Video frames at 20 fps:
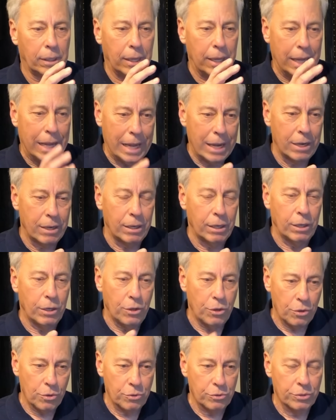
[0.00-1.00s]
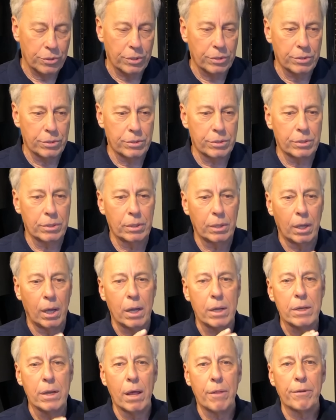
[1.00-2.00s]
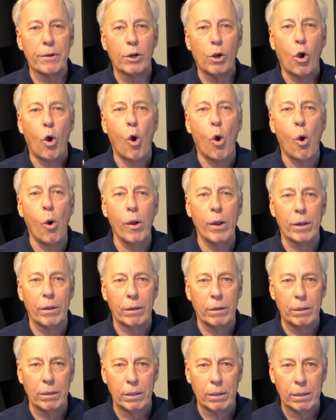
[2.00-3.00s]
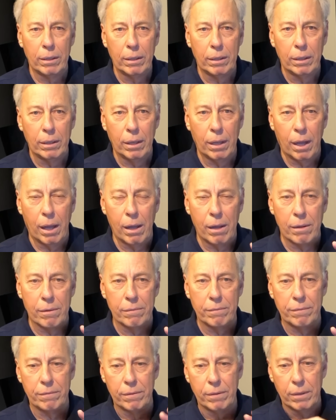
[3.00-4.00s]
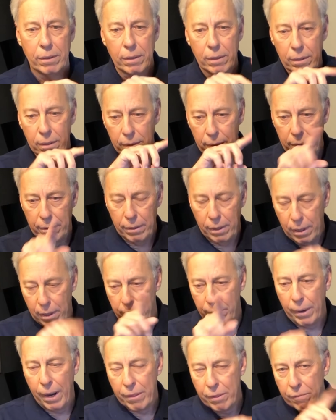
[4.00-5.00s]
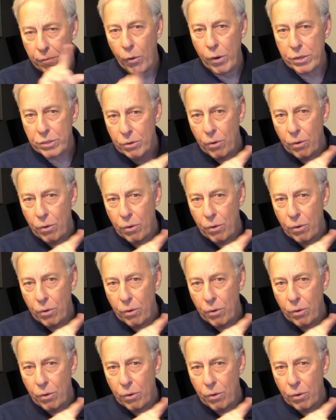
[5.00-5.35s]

it uses another coil of around the voice